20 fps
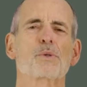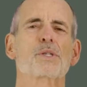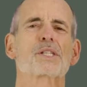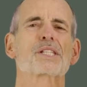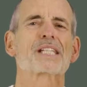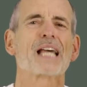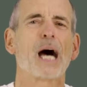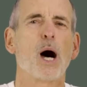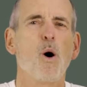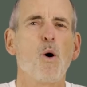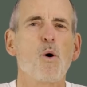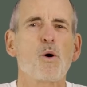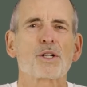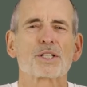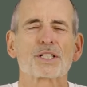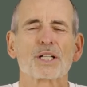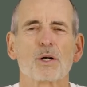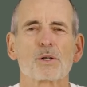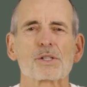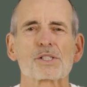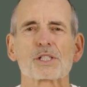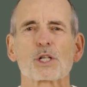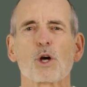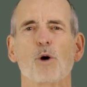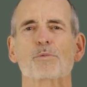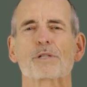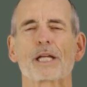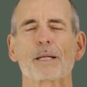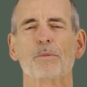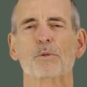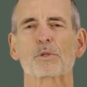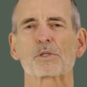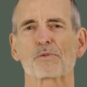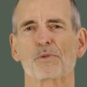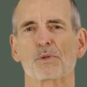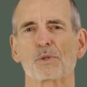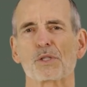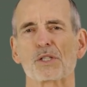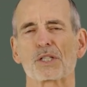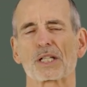and fluids from the surrounding
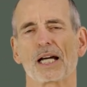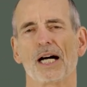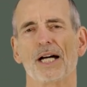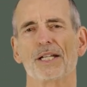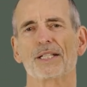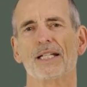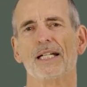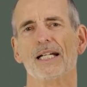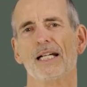environment.